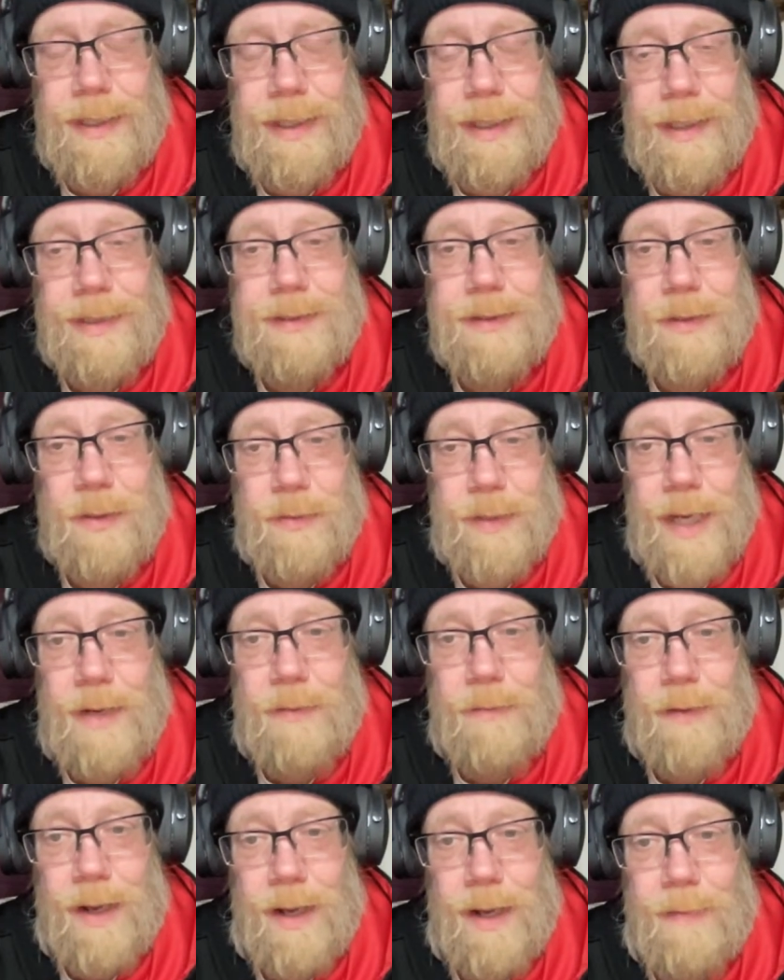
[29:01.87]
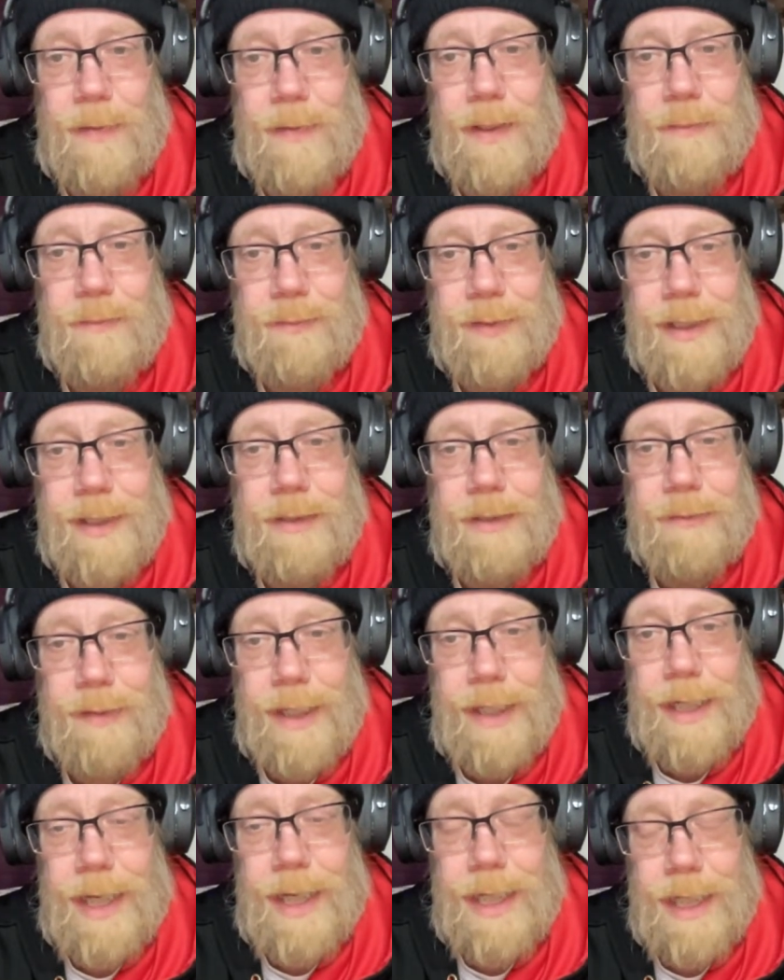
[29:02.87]
Yes. Okay, Rob, I
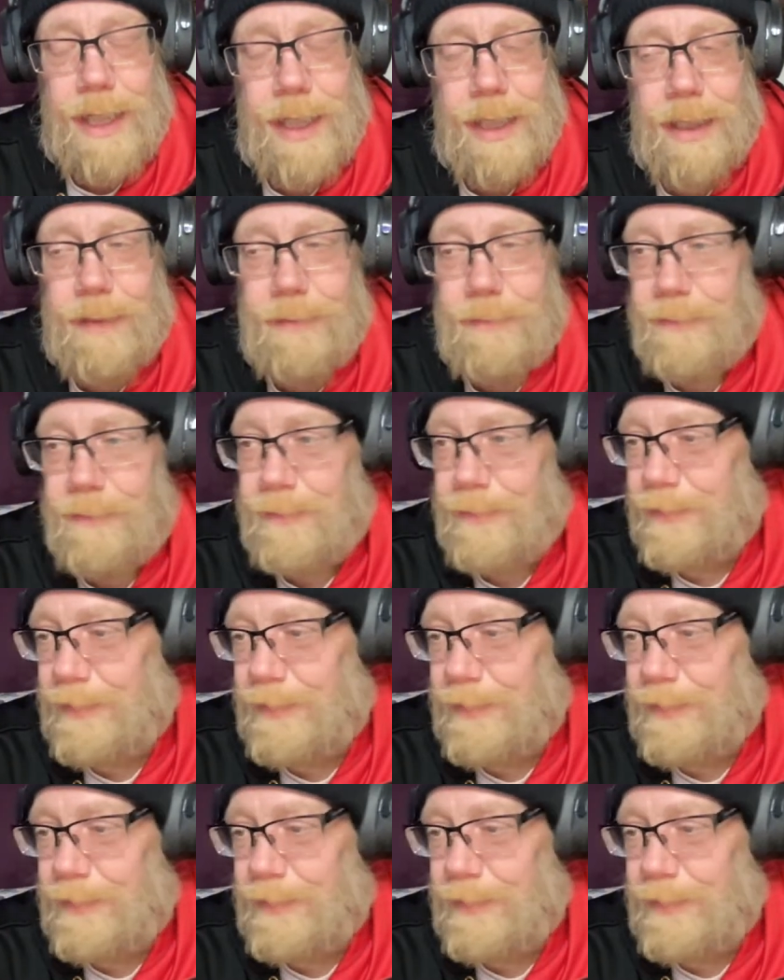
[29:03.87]
reiterate, I get it.